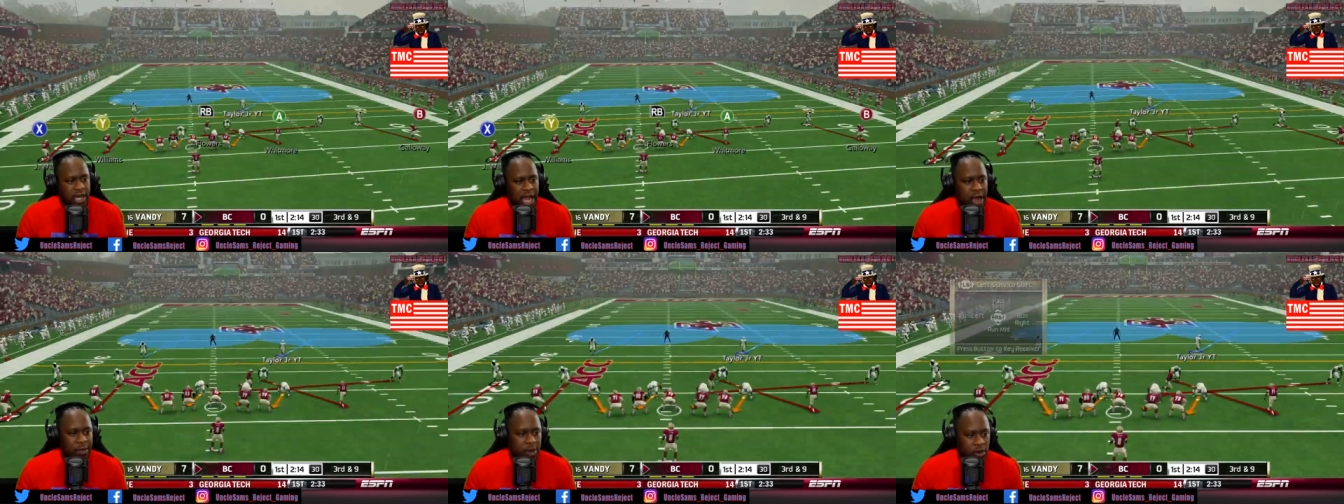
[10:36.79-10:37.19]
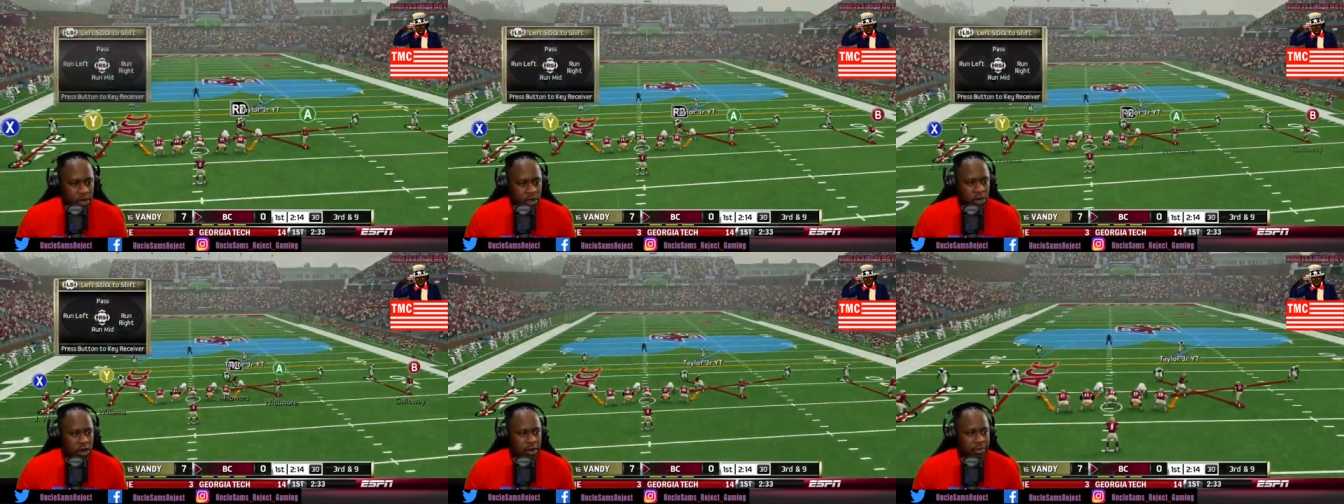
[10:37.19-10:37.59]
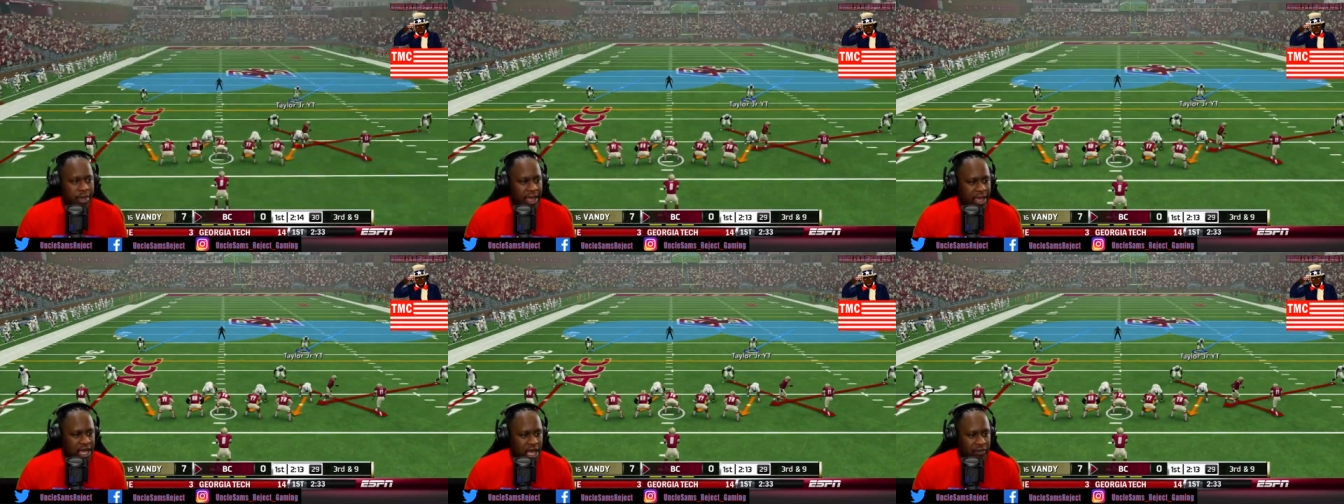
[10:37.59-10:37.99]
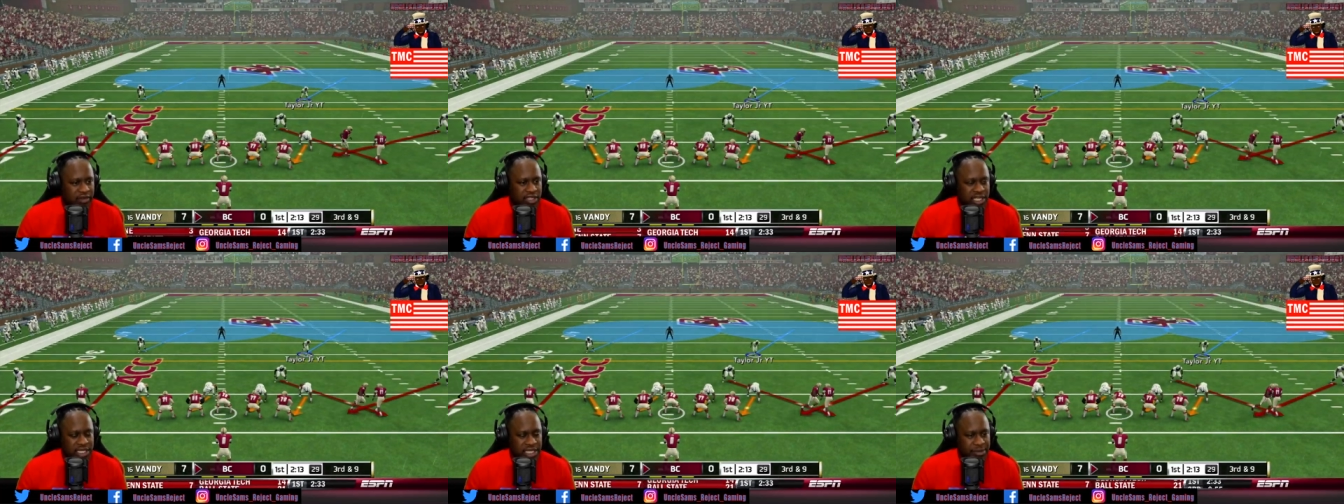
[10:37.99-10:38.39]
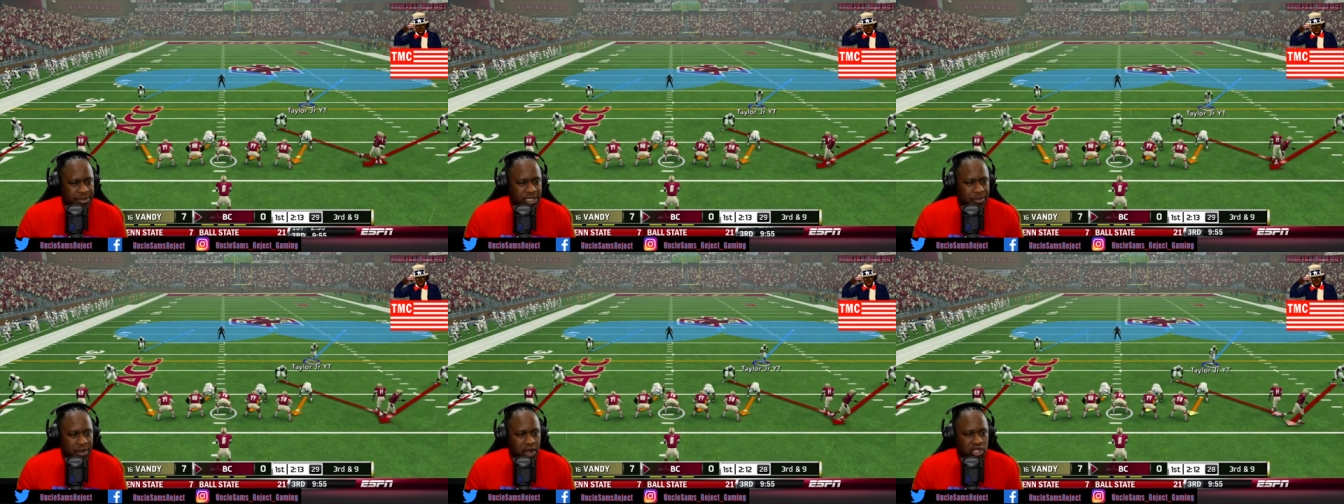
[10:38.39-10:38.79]
All right, third and nine, we're going to go to our man
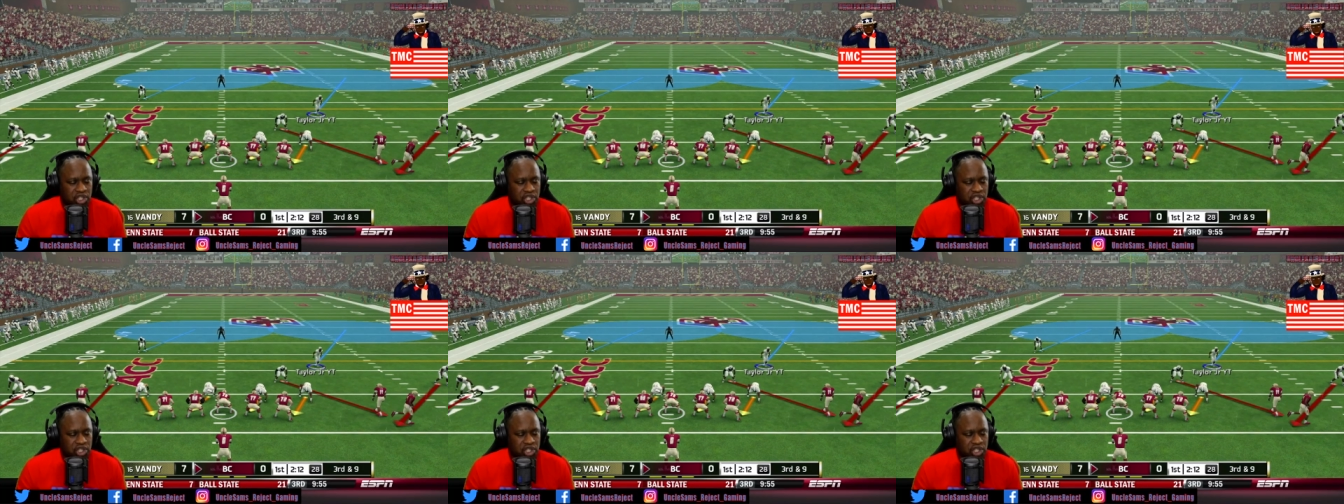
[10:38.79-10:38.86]
coverage.